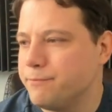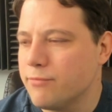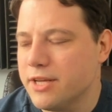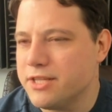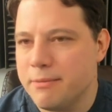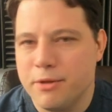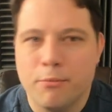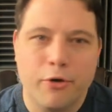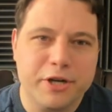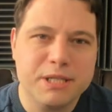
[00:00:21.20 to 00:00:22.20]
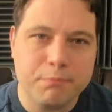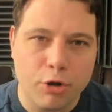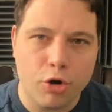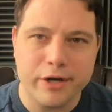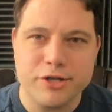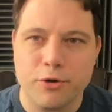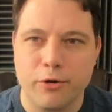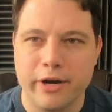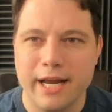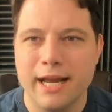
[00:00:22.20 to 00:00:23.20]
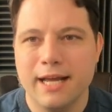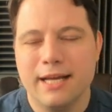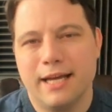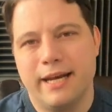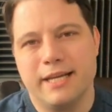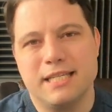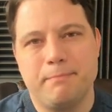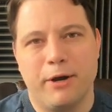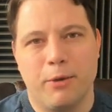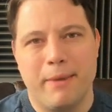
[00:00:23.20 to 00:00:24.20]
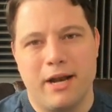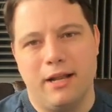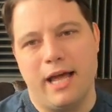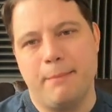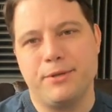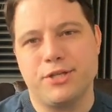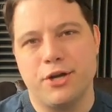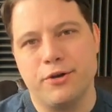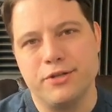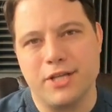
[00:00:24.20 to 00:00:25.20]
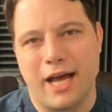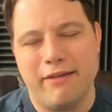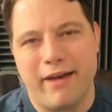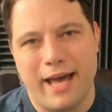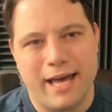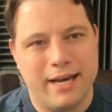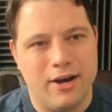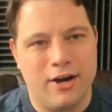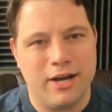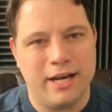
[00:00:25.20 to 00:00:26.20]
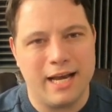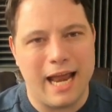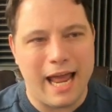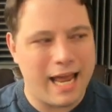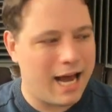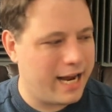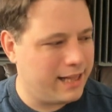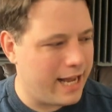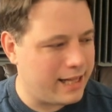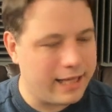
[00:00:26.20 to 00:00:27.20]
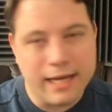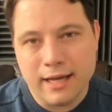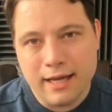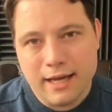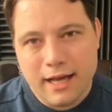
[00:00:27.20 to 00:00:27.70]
some of the more exploratory and experimental episodes I've had on AI lately.